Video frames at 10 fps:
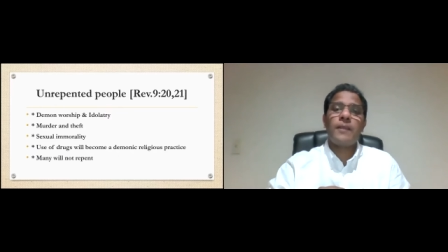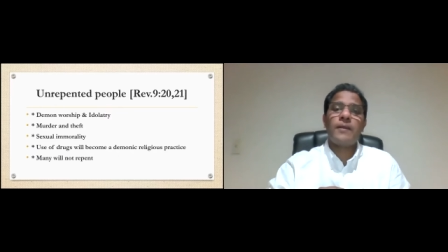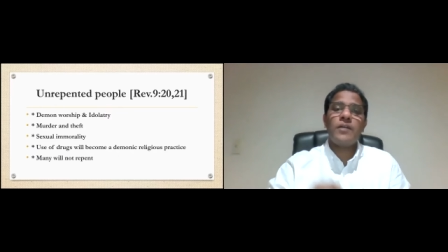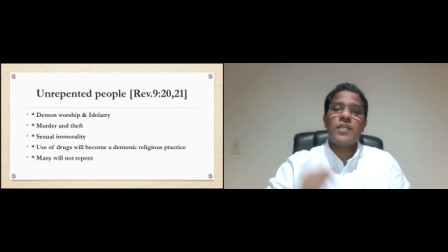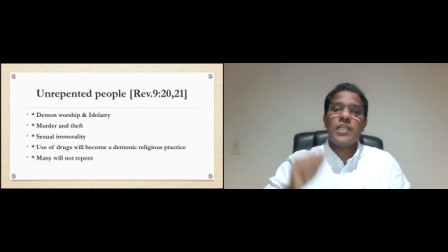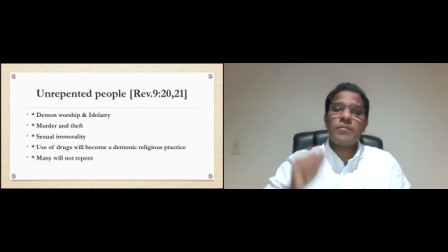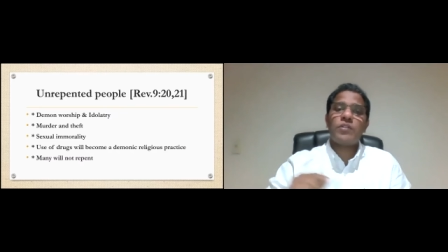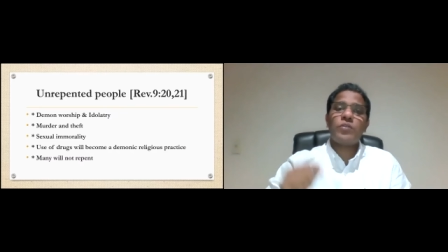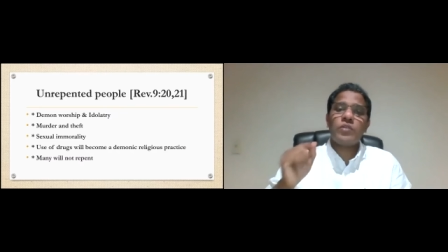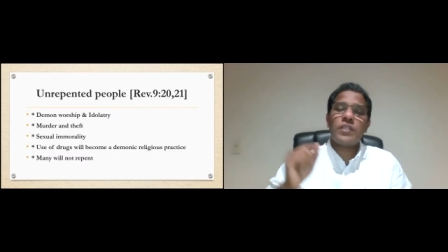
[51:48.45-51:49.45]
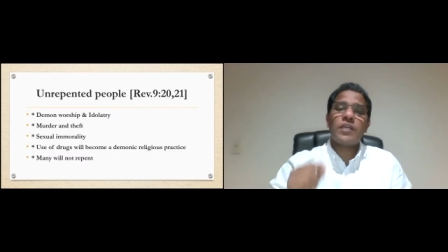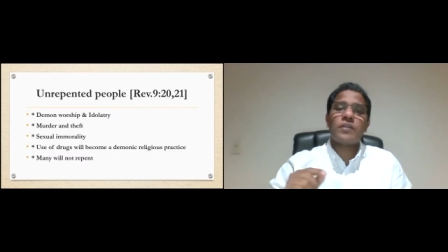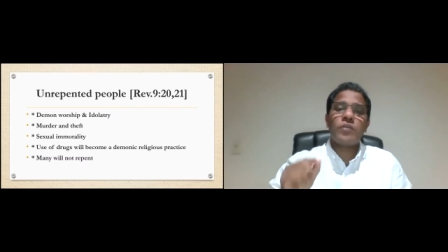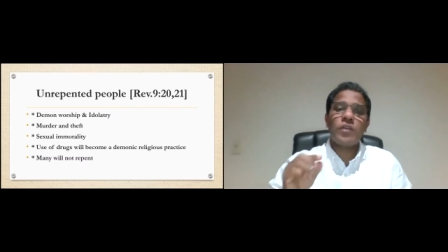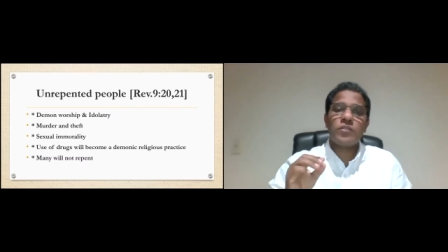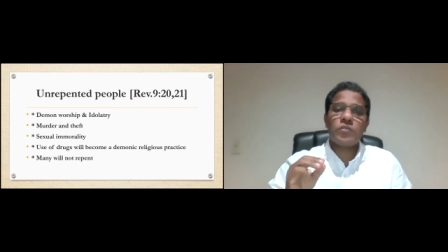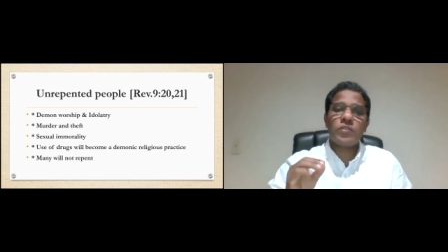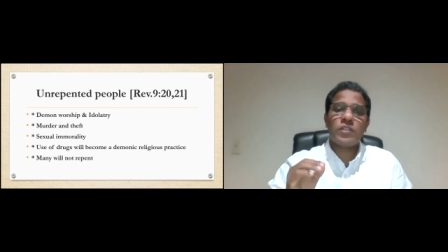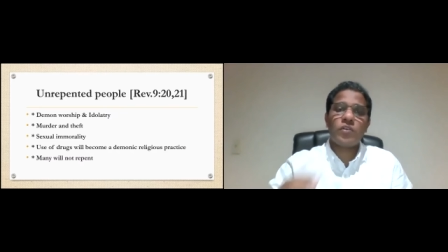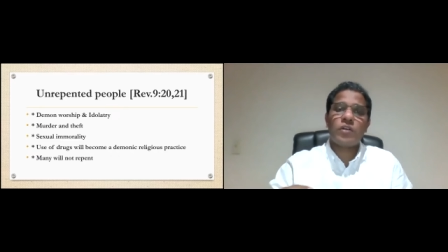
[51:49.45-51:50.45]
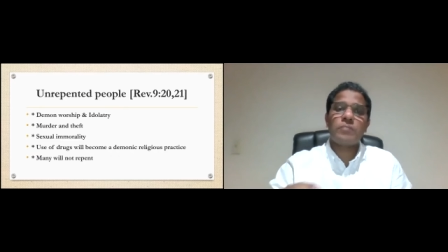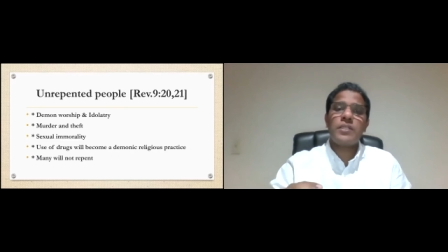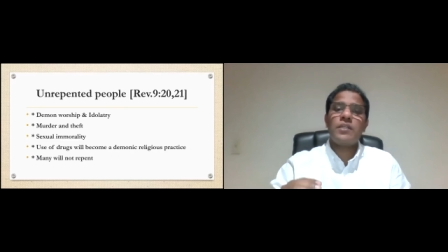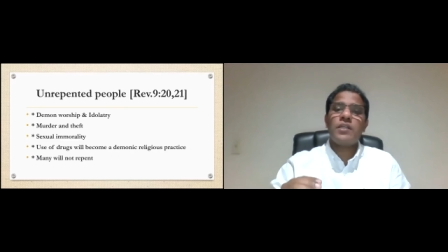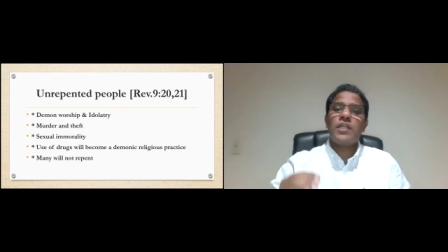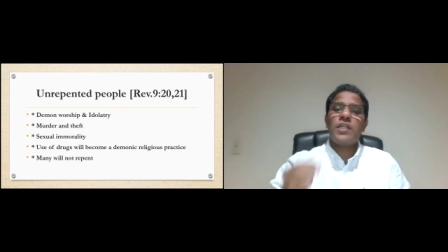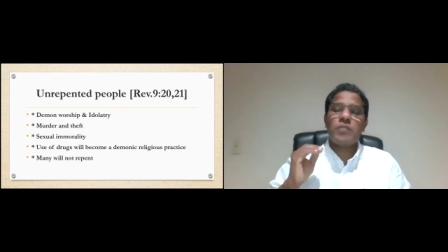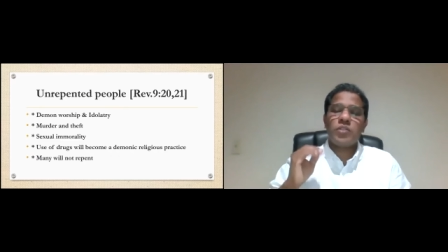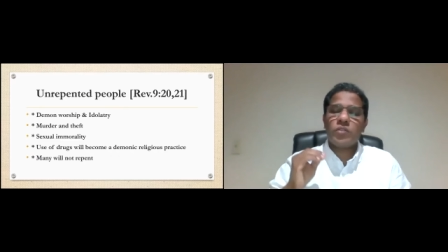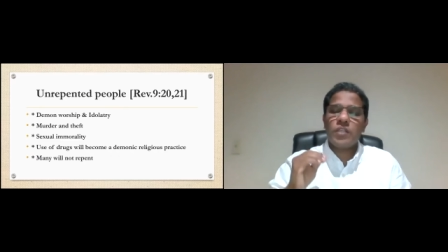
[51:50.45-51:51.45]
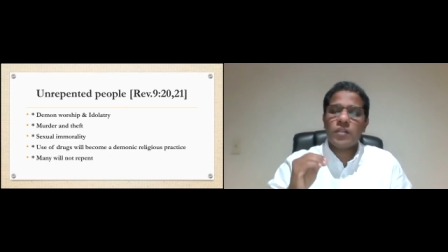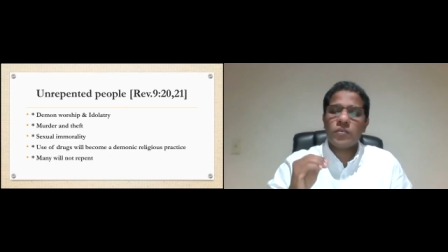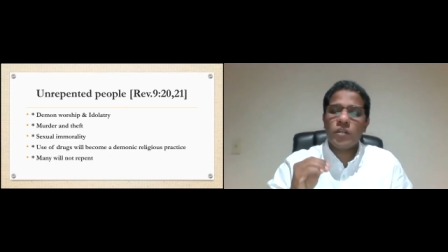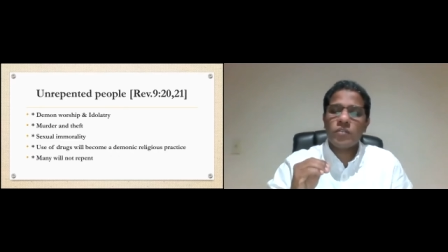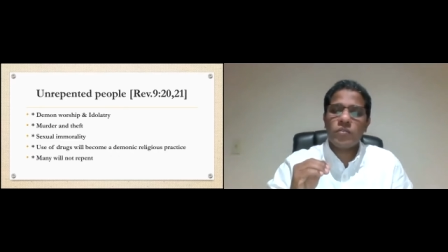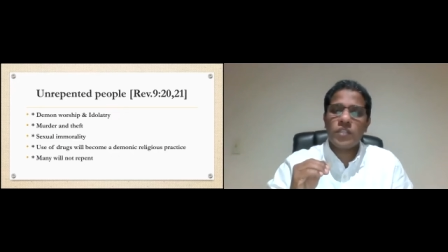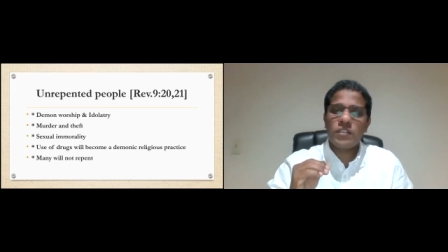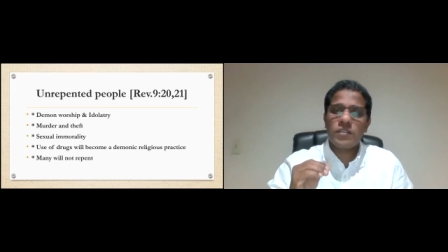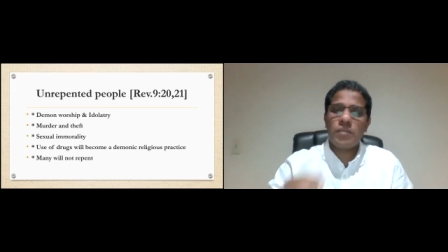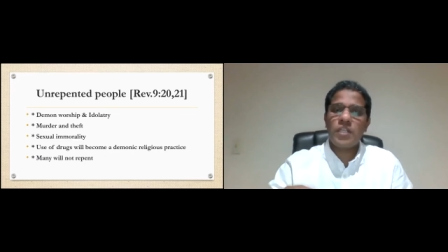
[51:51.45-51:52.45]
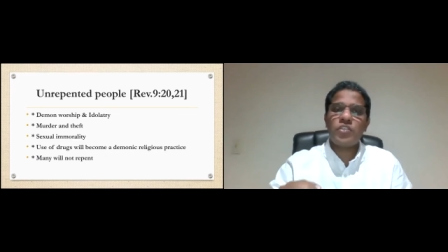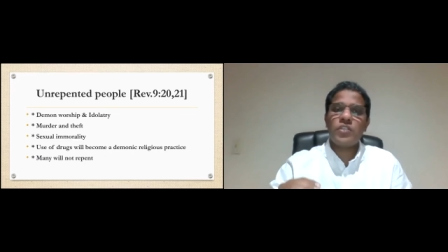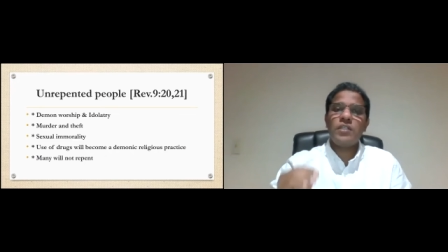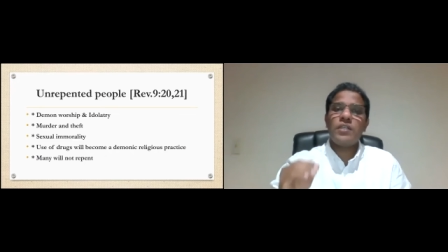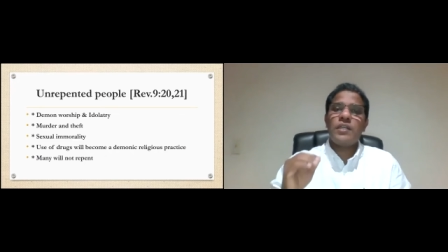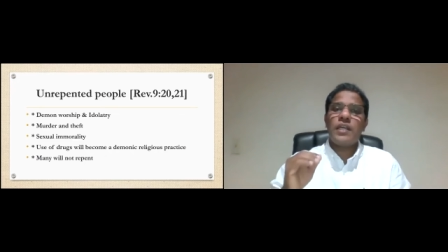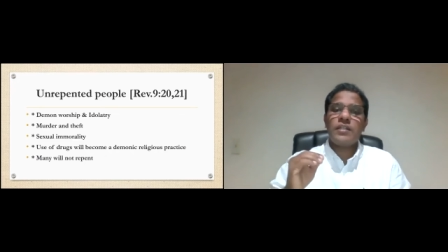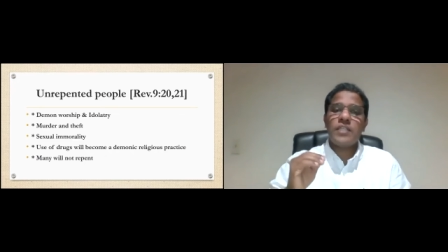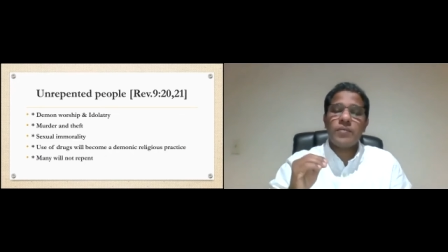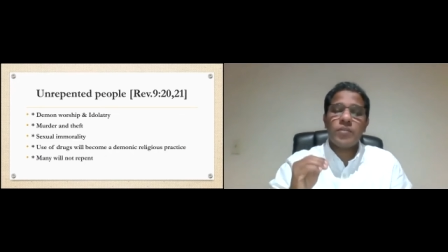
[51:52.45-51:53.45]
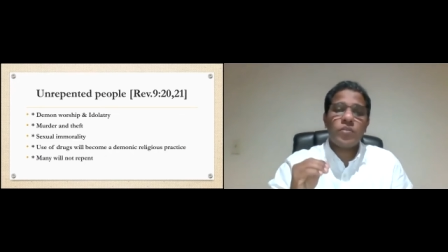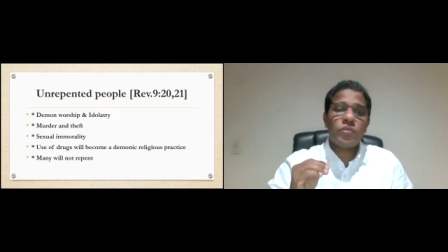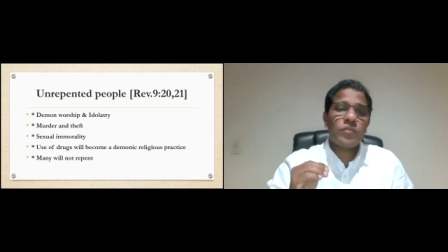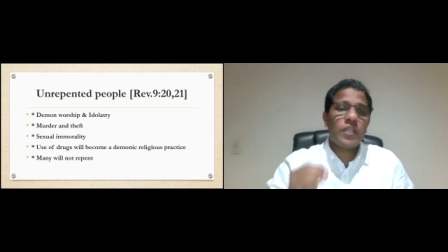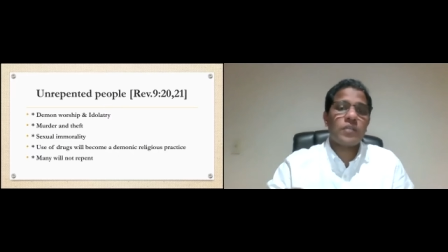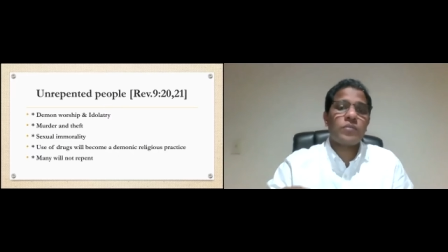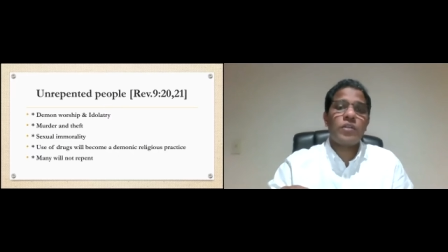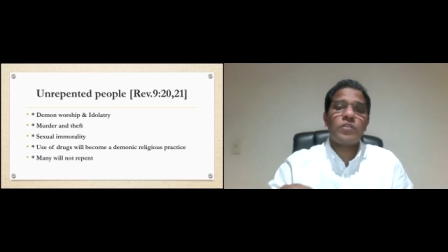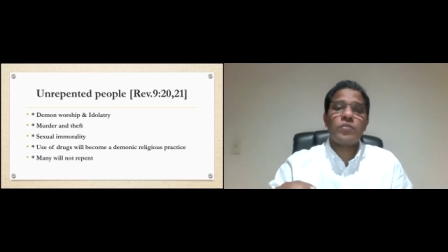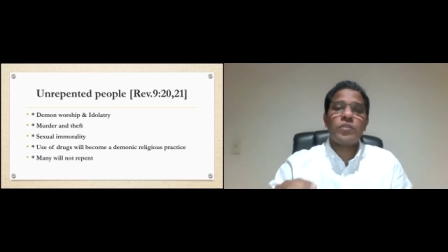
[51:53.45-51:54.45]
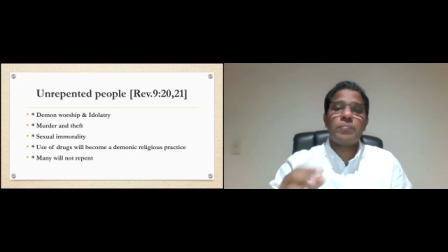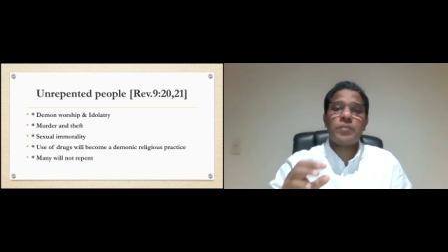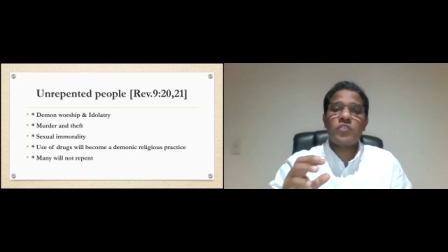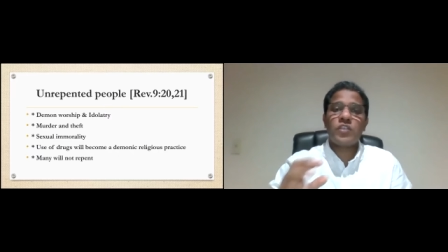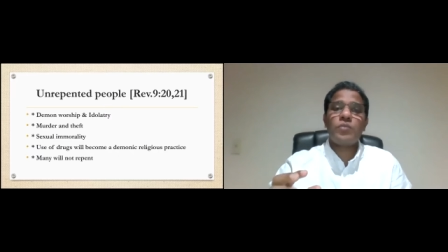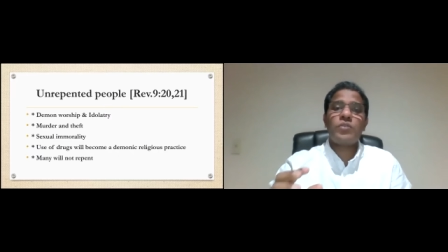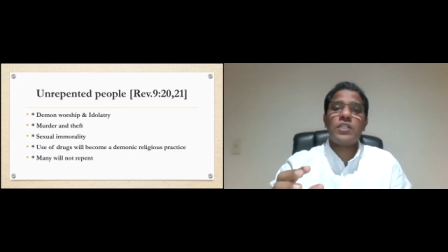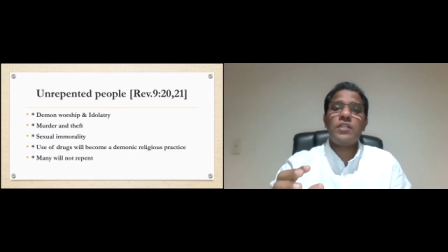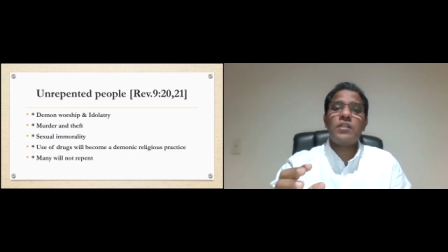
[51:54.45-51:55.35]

No, even though they are going through the torment, even though they are going through the tribulation, and even though they are going through the persecution,